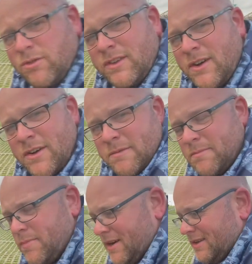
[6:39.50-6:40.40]
the time,
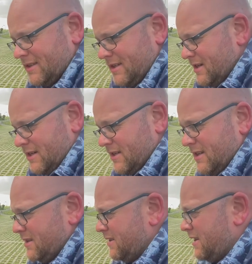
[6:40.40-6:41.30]
because it's just,
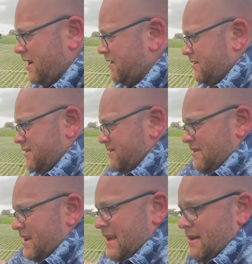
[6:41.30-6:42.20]
you know,
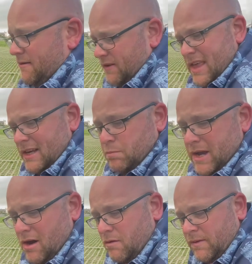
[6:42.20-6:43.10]
for this
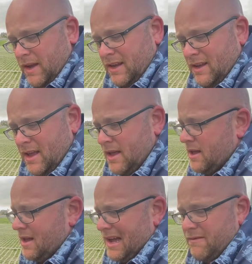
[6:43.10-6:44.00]
big old thing,
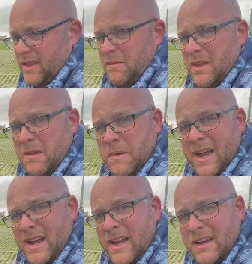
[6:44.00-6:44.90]
having them in the
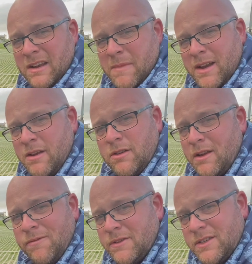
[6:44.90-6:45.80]
back ain't going to make no
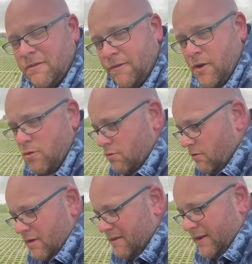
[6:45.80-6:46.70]
difference to fuel
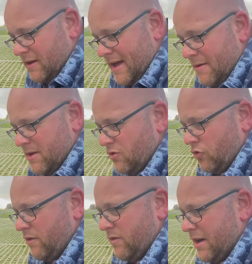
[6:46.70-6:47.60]
or anything like that when you're
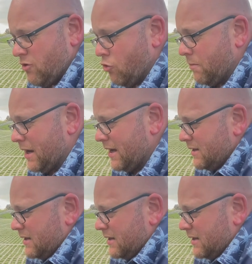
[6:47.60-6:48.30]
driving around normally. So